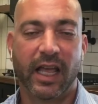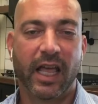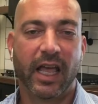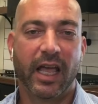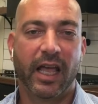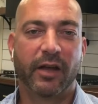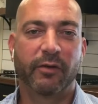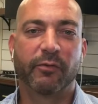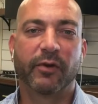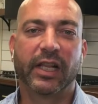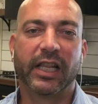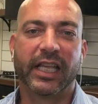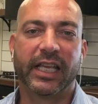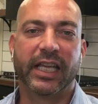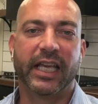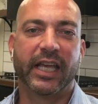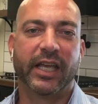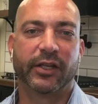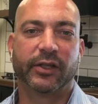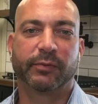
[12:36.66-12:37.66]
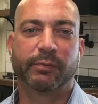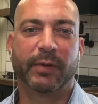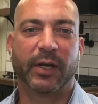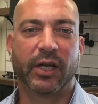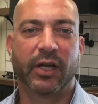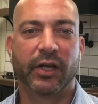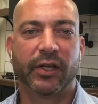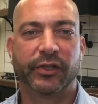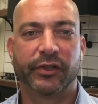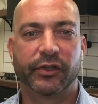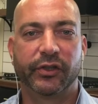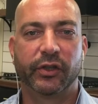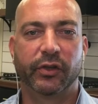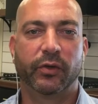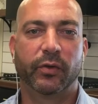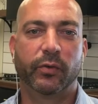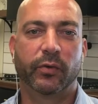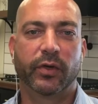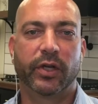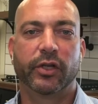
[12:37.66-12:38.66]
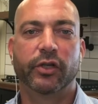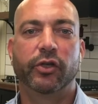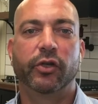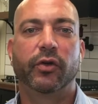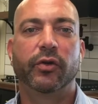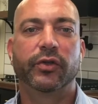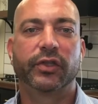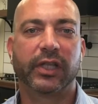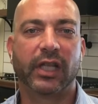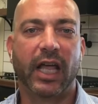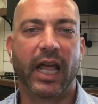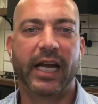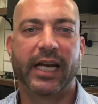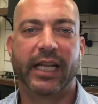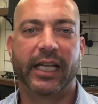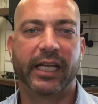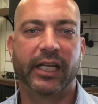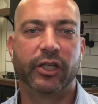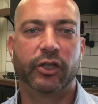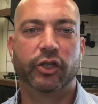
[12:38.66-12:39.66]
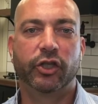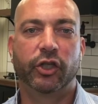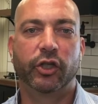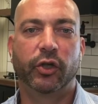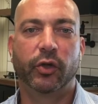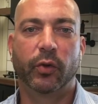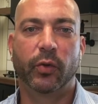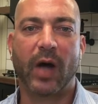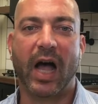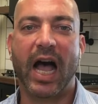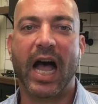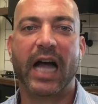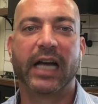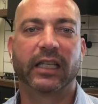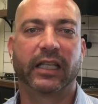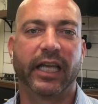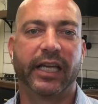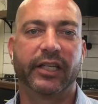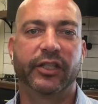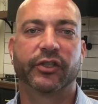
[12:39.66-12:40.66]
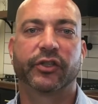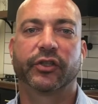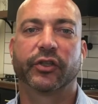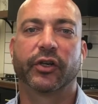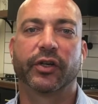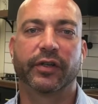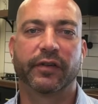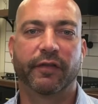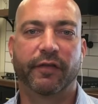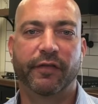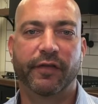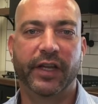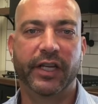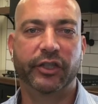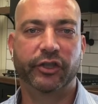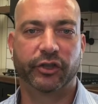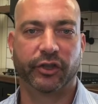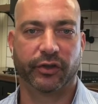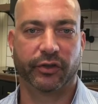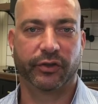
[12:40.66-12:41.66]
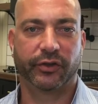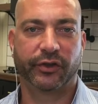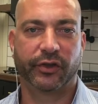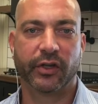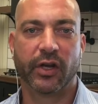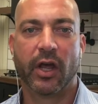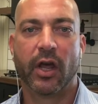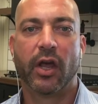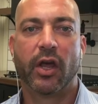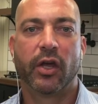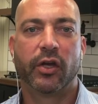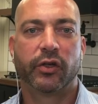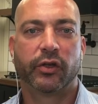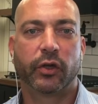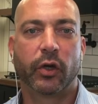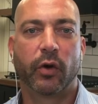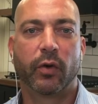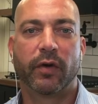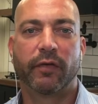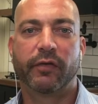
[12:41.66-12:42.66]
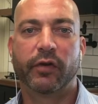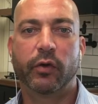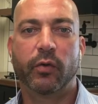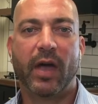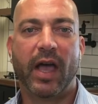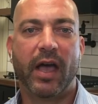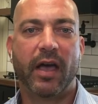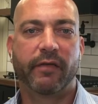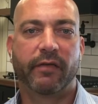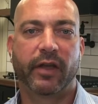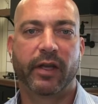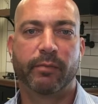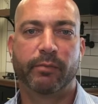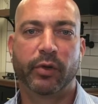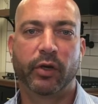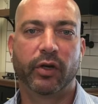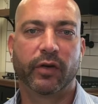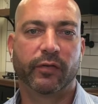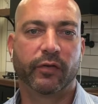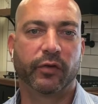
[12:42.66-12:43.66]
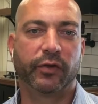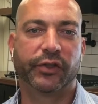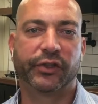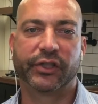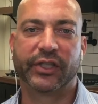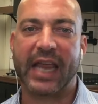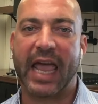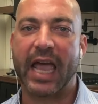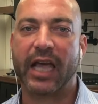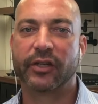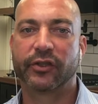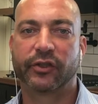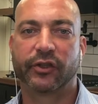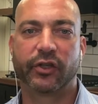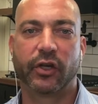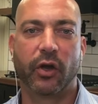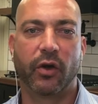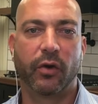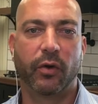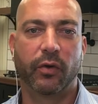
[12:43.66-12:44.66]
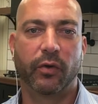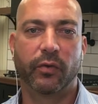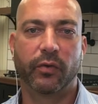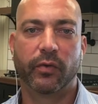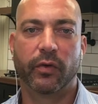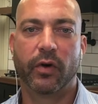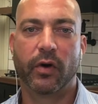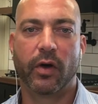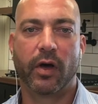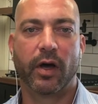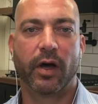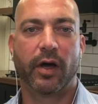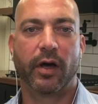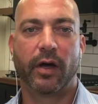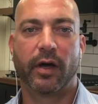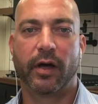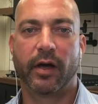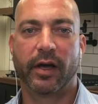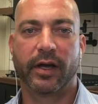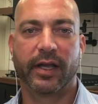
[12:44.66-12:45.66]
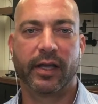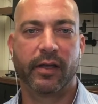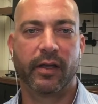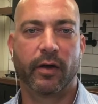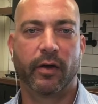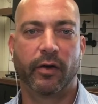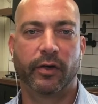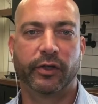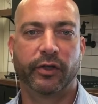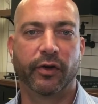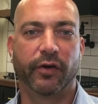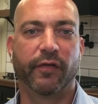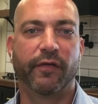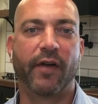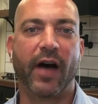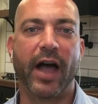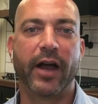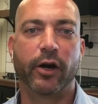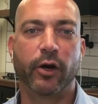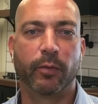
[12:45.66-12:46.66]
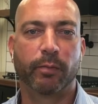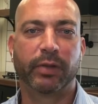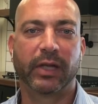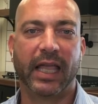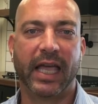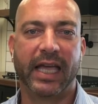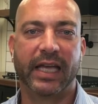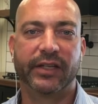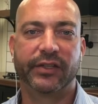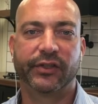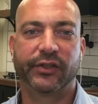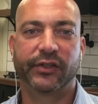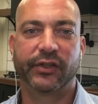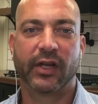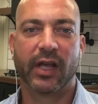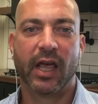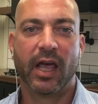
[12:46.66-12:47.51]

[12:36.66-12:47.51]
It really is, because you can use lighting to highlight certain features. So if you have a beautiful stacked stone on your fireplace,